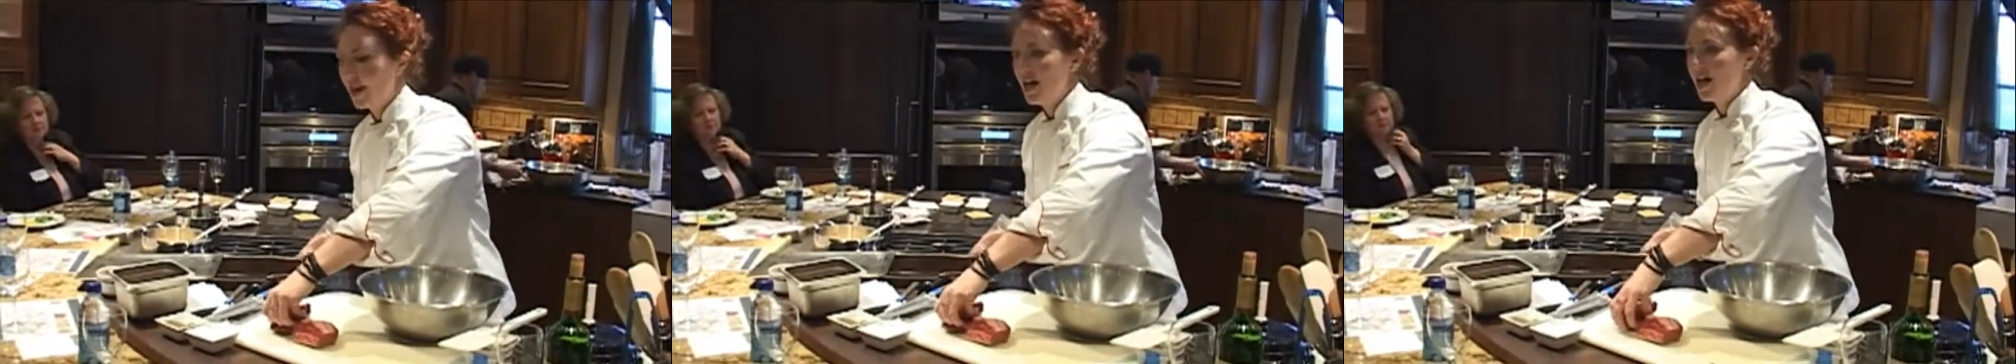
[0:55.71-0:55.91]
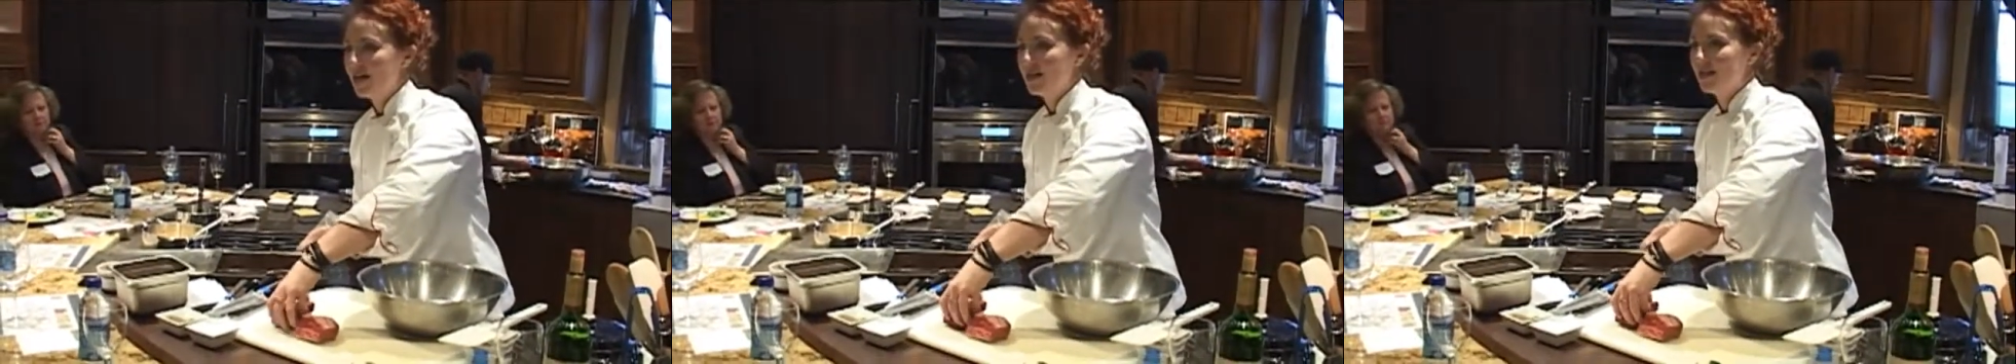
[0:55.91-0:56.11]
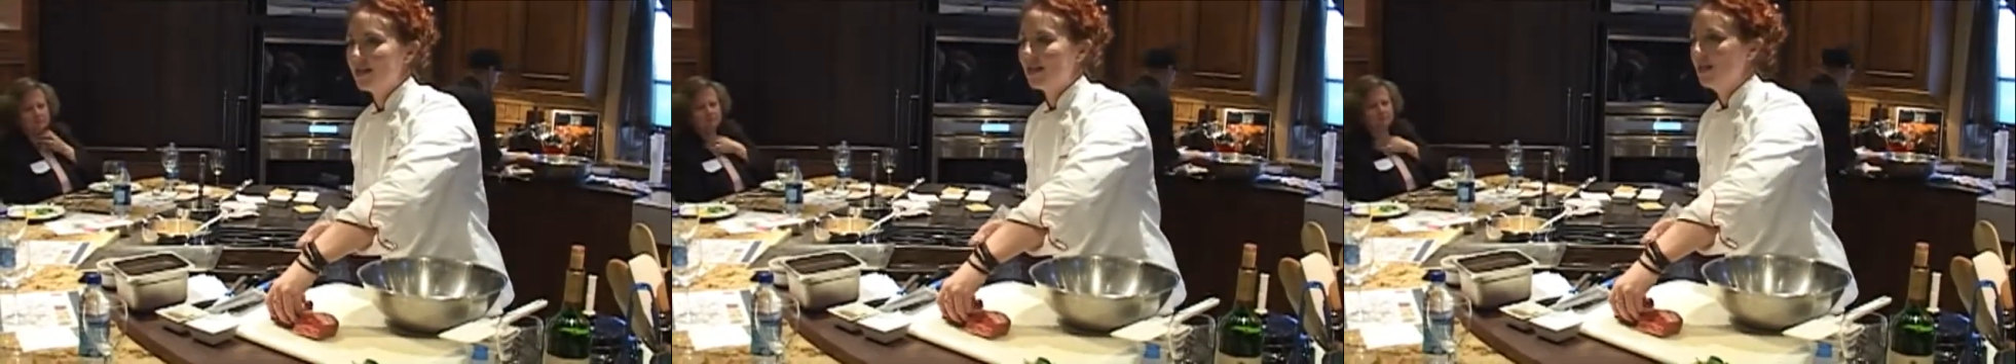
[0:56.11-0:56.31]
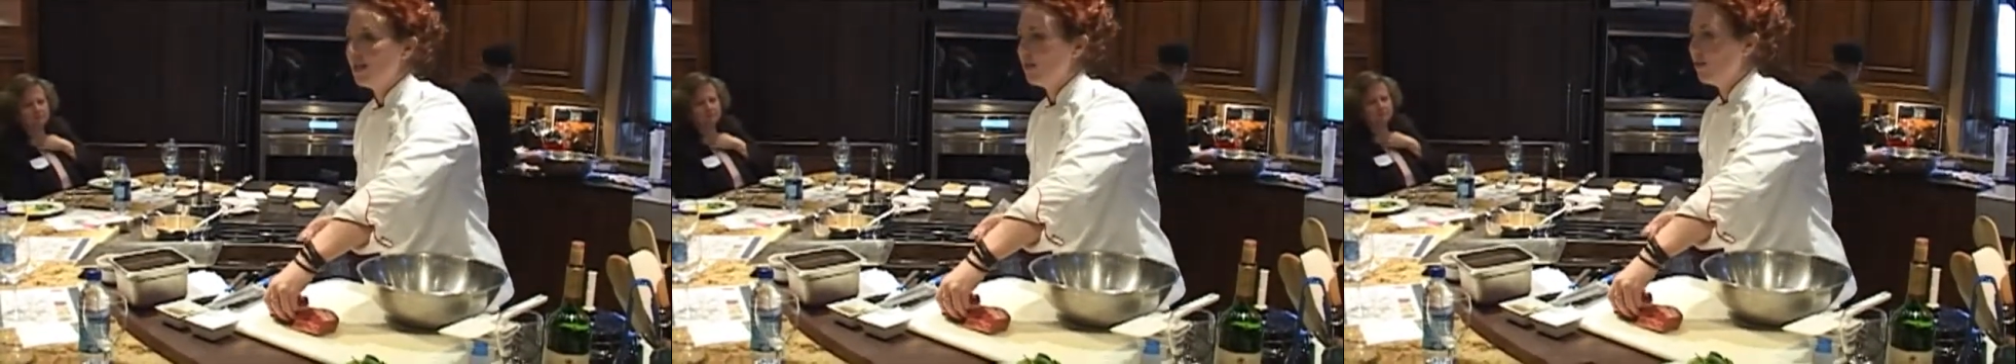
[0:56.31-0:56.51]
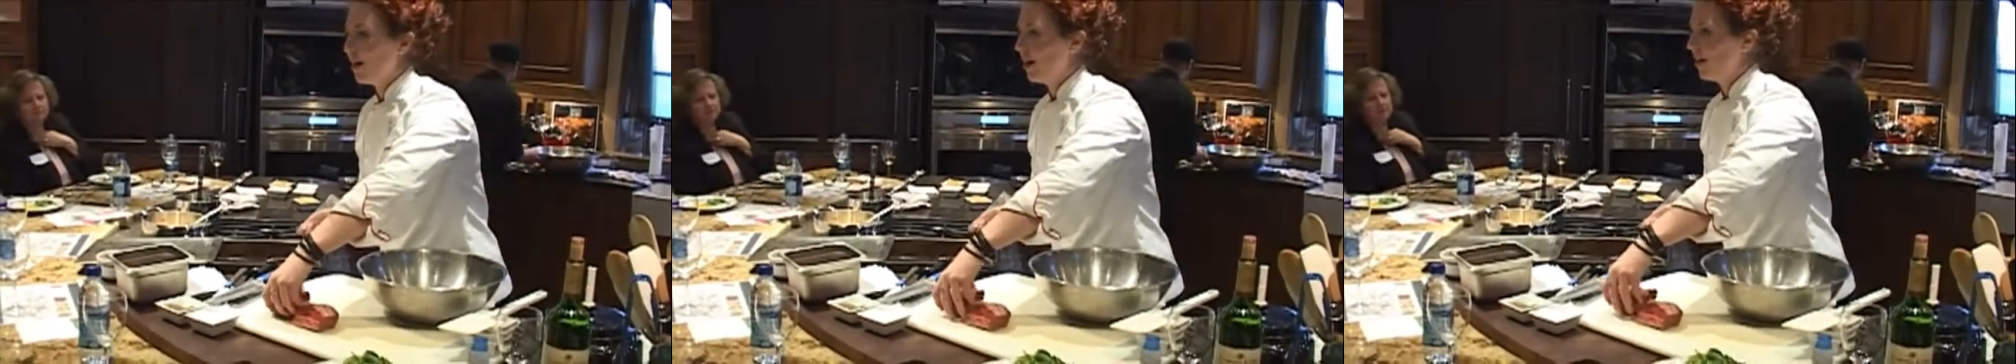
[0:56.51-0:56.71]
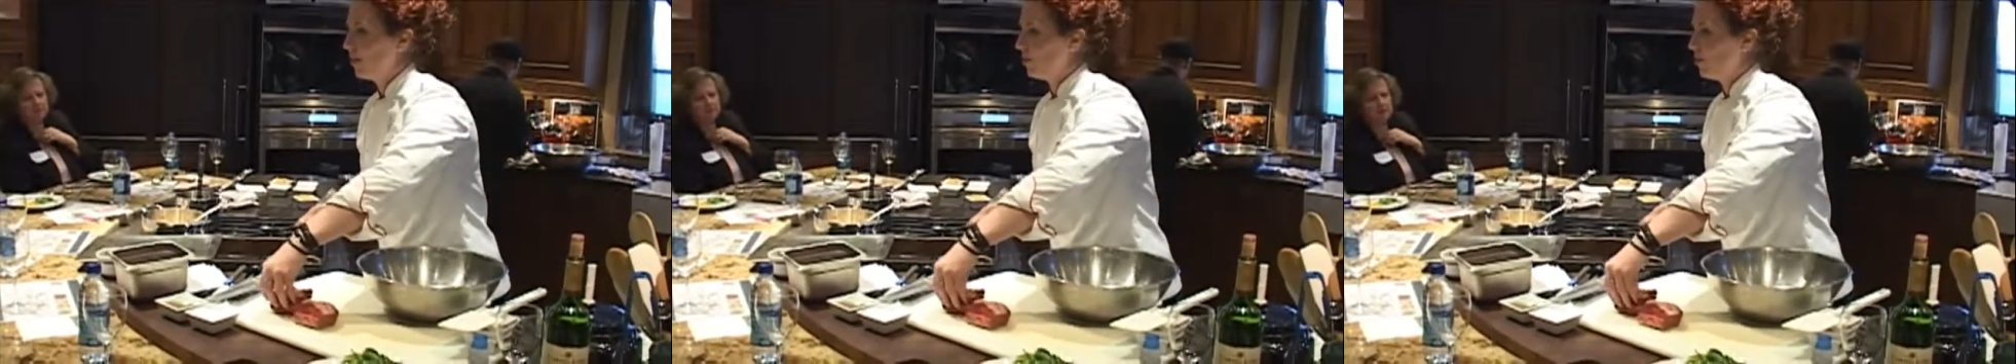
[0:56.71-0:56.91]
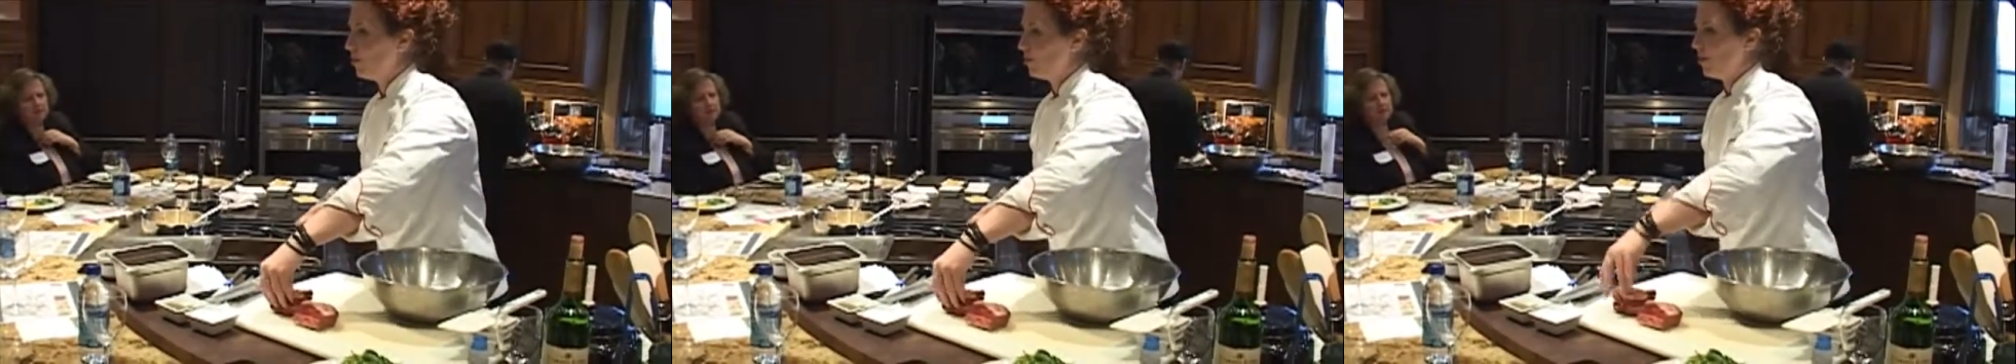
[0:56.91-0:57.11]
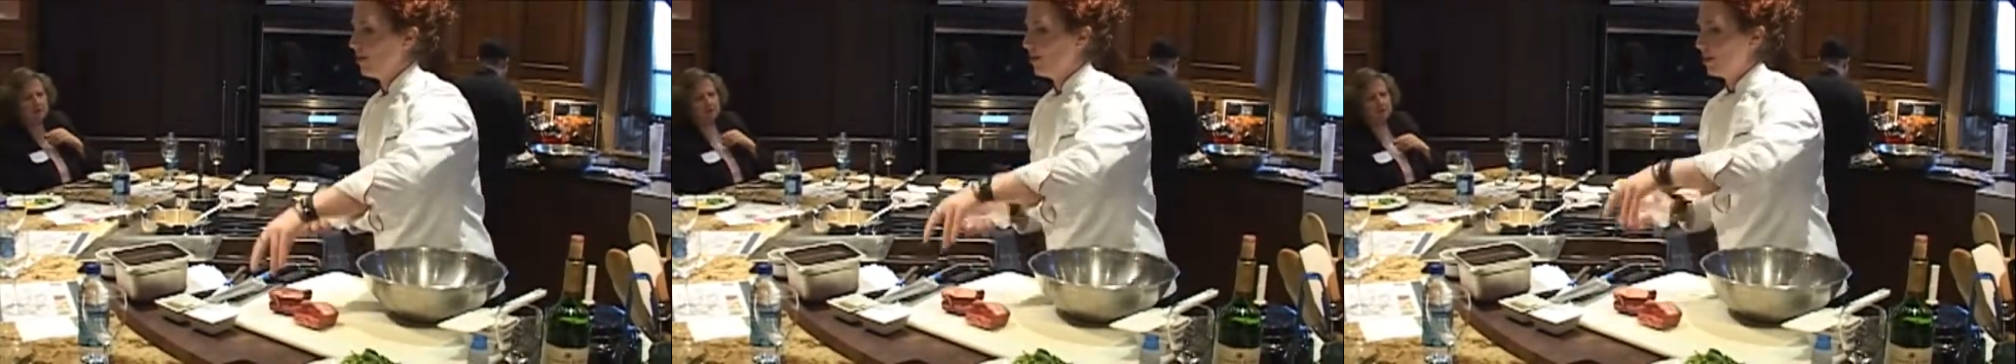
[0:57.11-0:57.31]
cut any way that
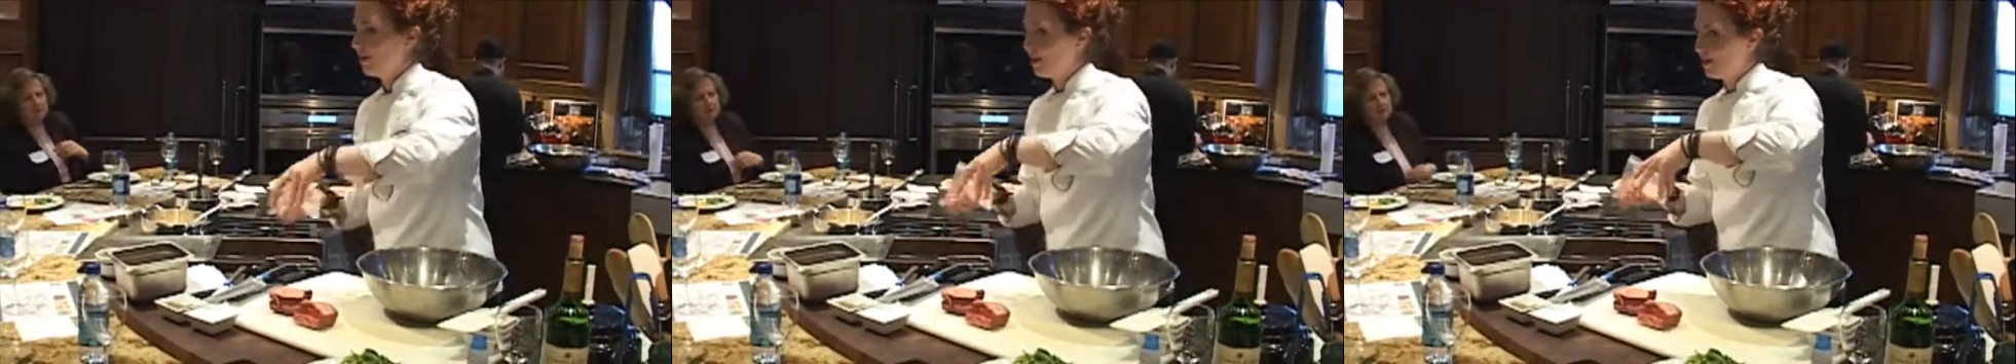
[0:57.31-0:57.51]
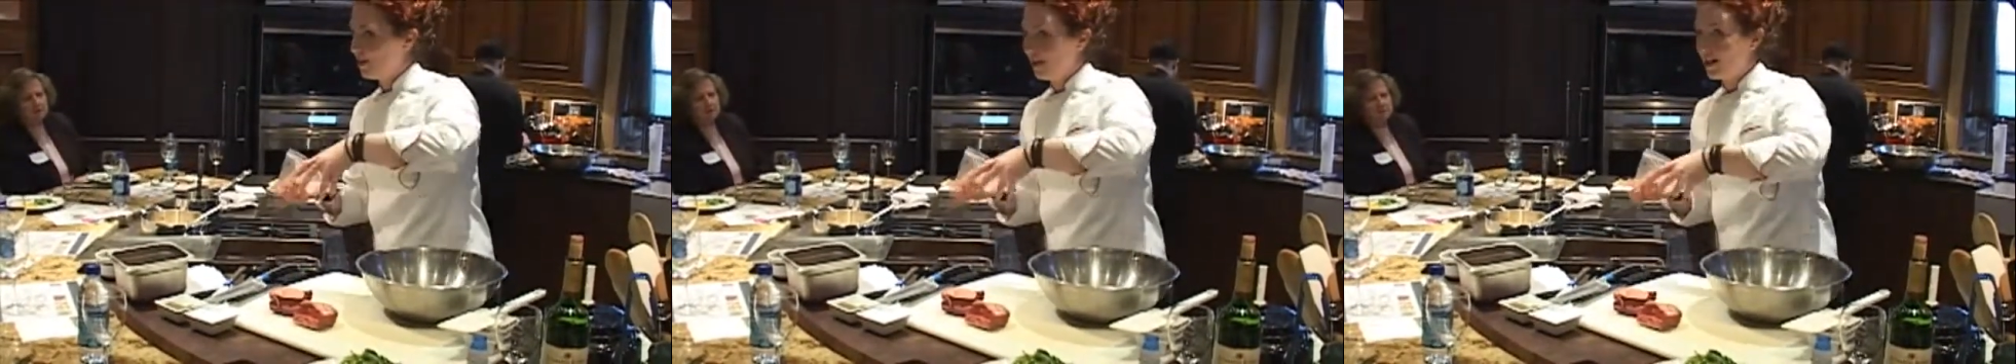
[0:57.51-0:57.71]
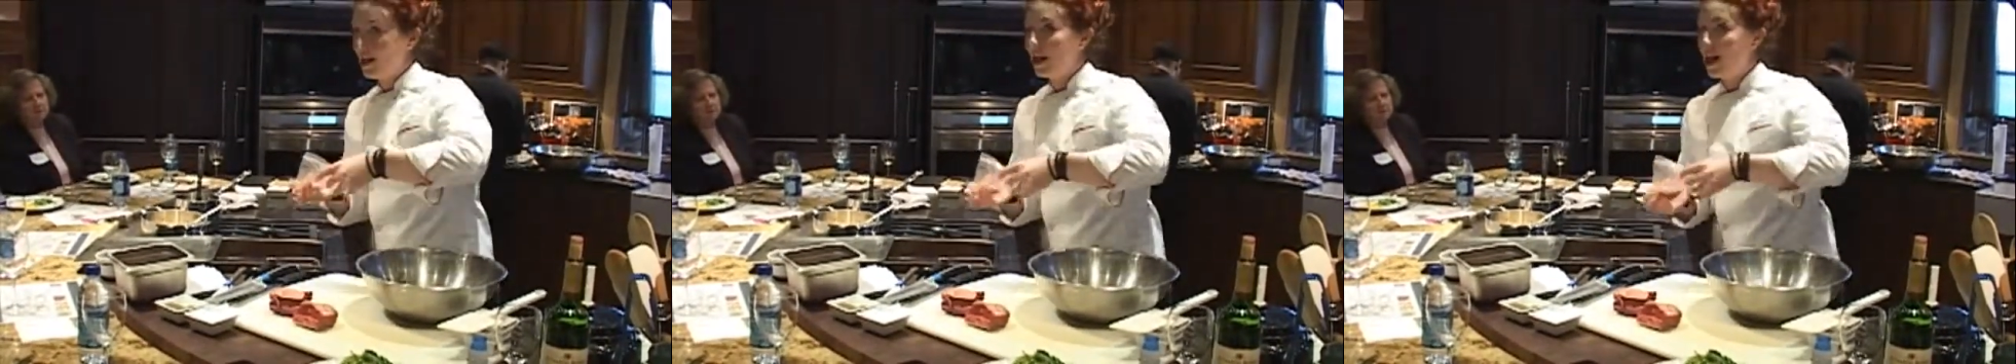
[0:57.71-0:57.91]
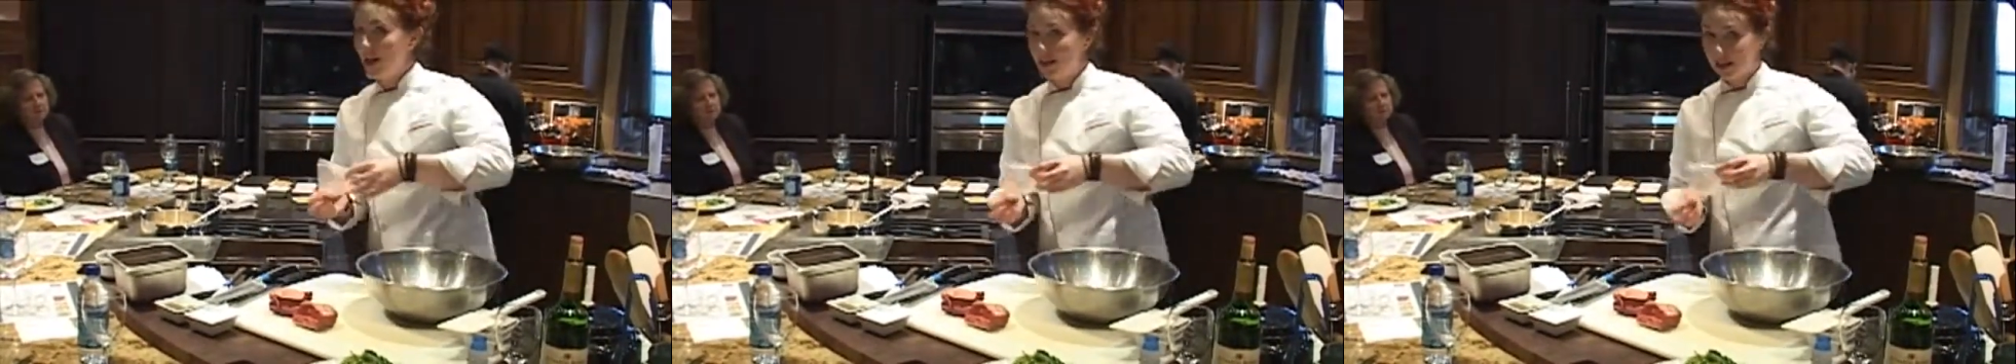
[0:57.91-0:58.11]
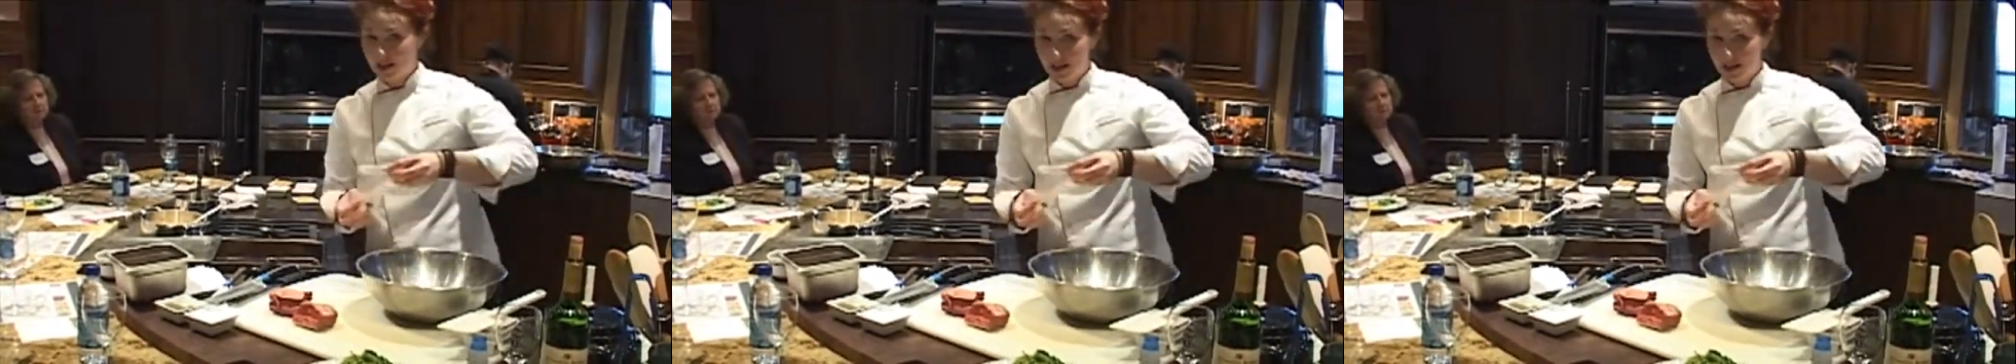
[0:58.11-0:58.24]
you want them to be cut.